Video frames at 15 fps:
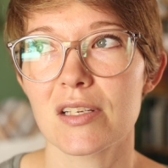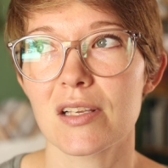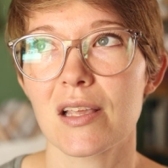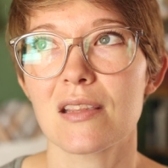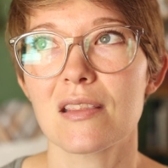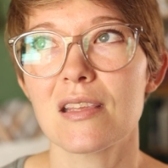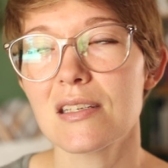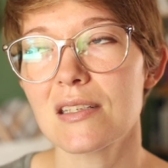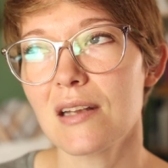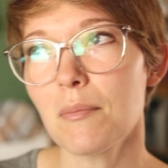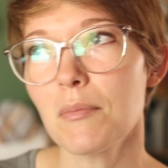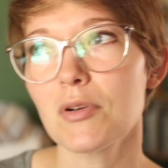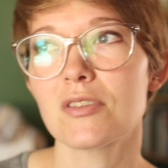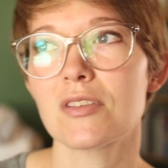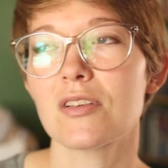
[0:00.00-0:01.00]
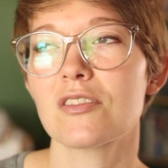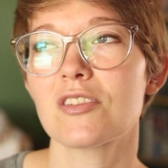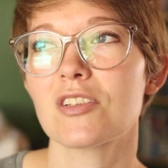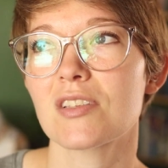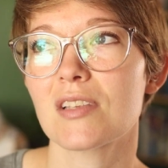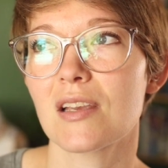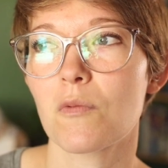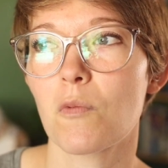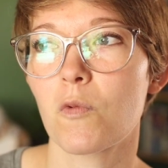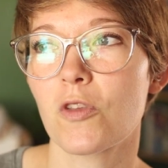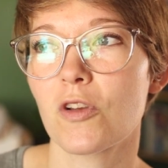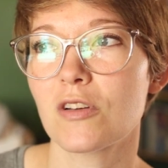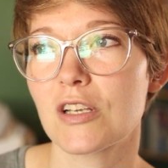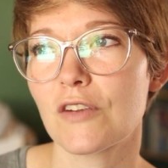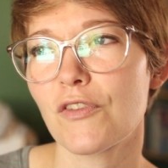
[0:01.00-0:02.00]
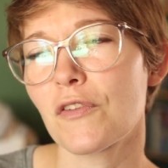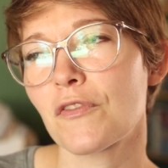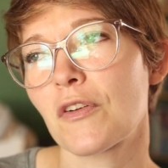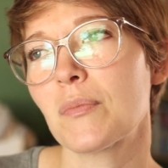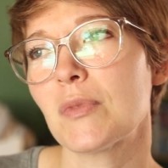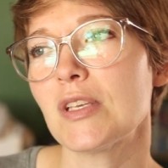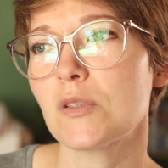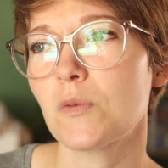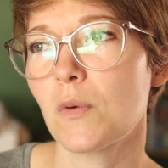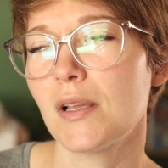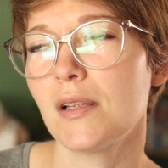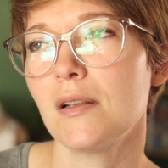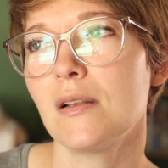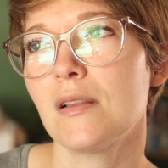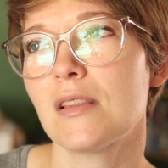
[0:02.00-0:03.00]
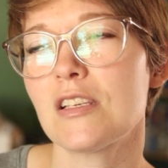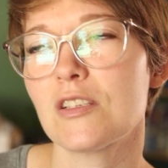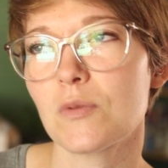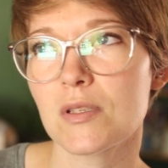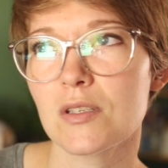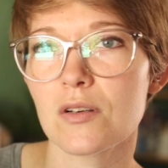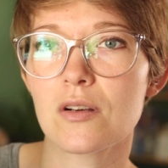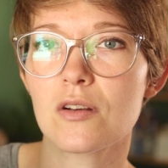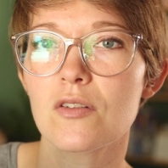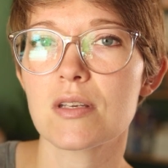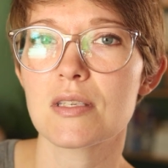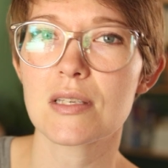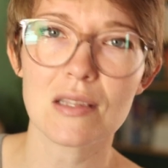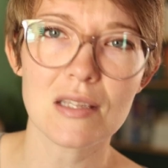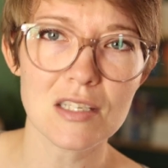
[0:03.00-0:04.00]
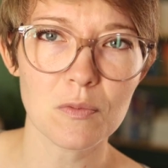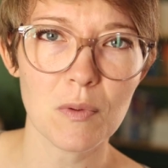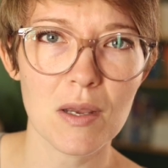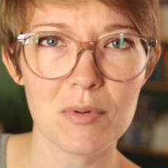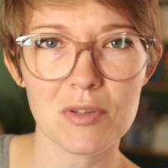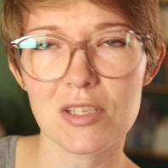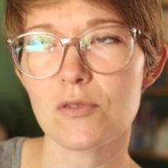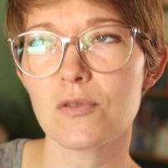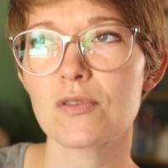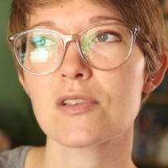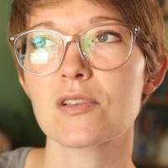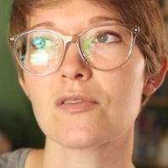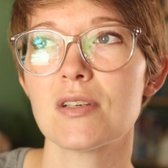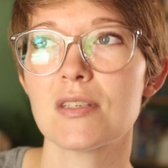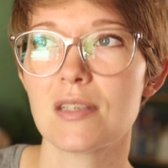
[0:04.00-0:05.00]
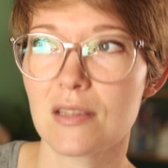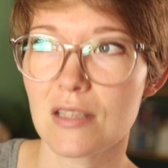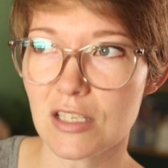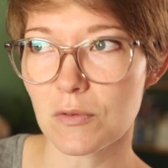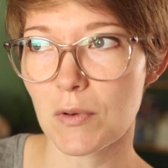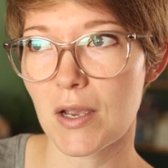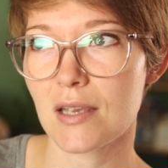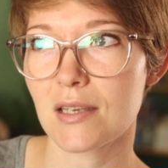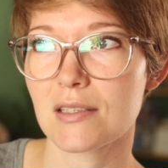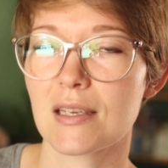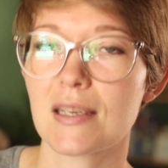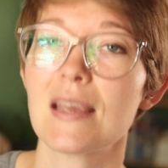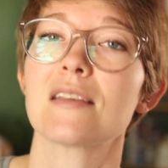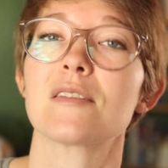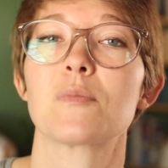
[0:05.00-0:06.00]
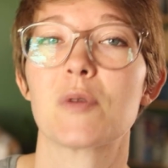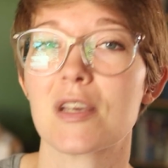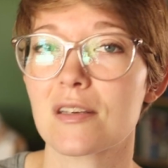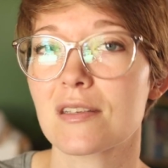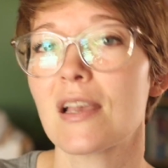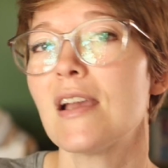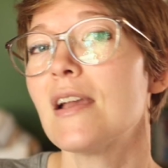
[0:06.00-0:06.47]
They're like, these numbers, they're just like, they're different from this one. These ones are increasing this way, but this one's increasing this way. It's like, yes, because